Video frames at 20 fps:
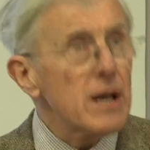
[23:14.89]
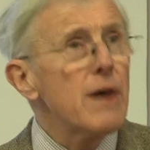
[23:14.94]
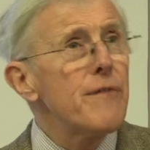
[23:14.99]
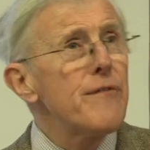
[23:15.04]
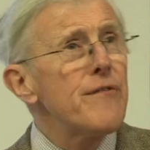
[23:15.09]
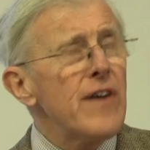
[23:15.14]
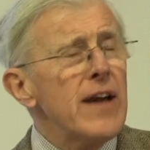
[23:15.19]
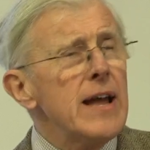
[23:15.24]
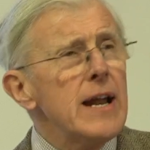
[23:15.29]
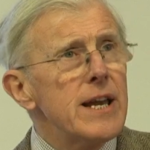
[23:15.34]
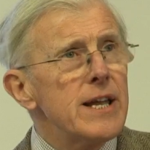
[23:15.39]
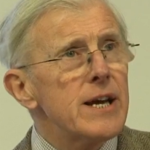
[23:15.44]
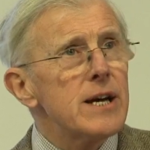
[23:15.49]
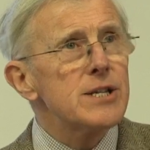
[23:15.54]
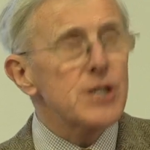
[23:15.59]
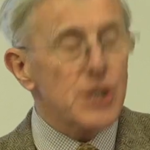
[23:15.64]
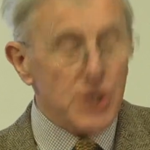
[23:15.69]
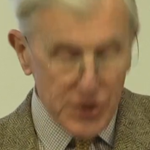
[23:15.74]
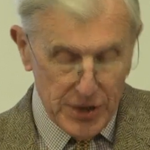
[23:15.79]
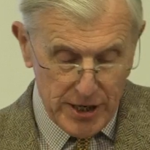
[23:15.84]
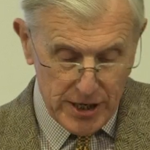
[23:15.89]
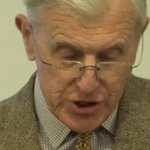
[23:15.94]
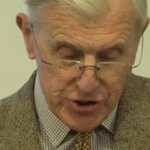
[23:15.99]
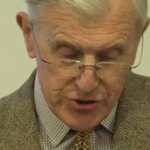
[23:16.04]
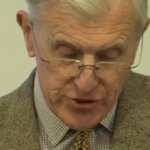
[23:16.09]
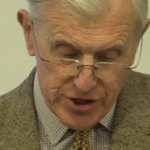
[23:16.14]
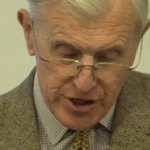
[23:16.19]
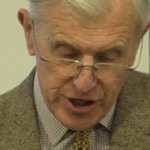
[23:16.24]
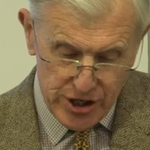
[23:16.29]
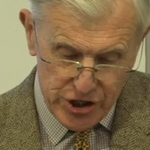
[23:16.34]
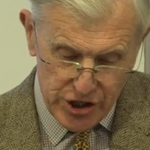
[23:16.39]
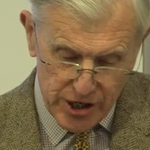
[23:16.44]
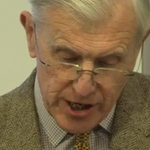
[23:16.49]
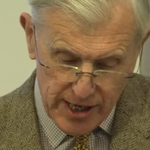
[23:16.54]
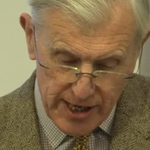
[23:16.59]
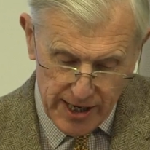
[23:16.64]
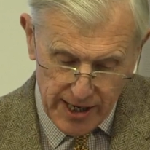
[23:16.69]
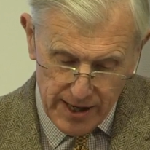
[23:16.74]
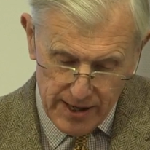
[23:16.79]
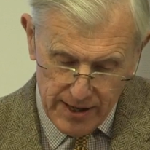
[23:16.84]
a failure to think
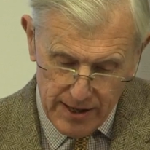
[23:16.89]
strategically.